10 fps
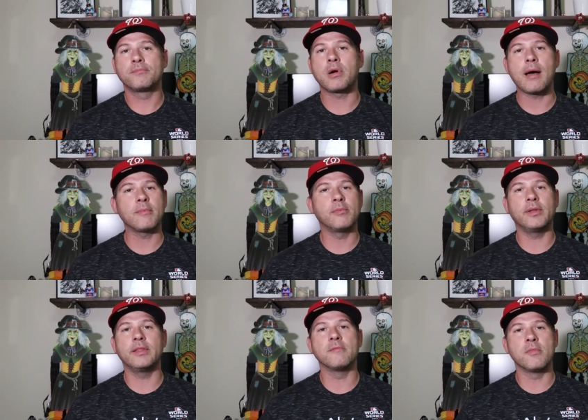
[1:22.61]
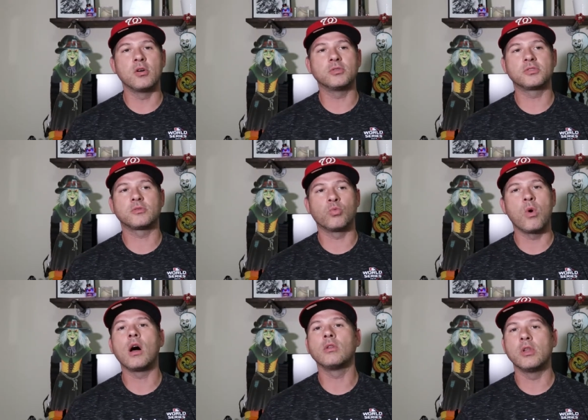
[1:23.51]
probably the most
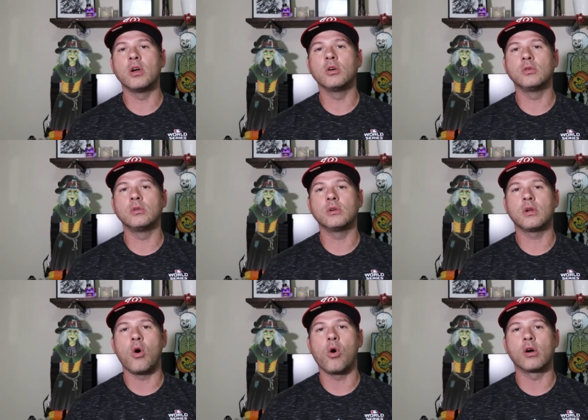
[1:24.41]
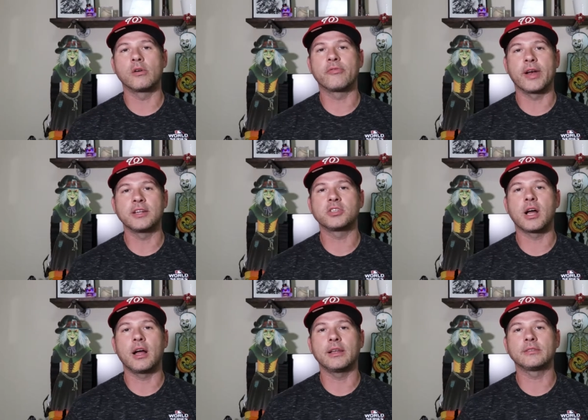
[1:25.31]
well-known horror
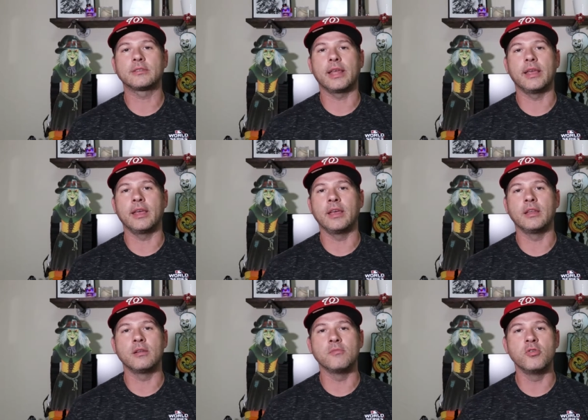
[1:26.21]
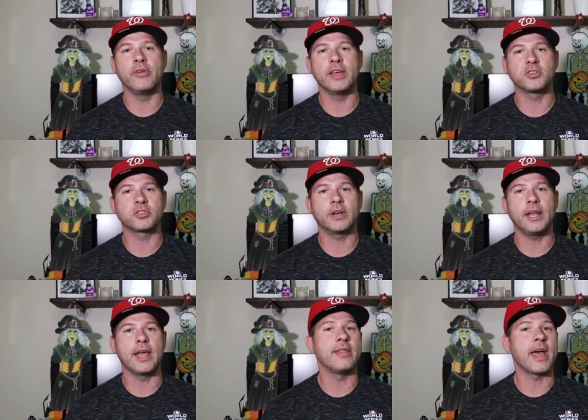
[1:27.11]
franchise in movie
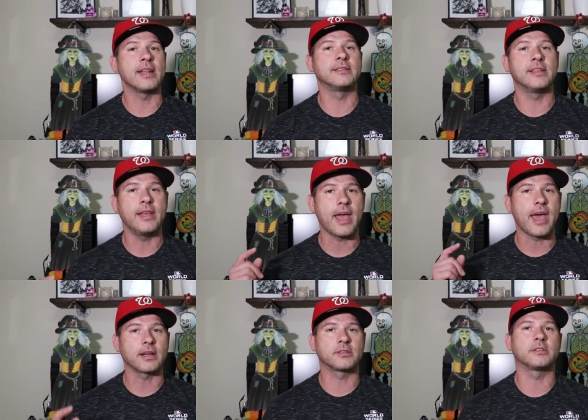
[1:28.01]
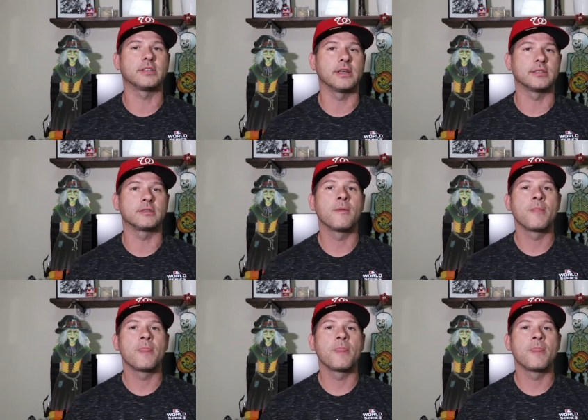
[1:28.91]
history, and that is The Exorcist.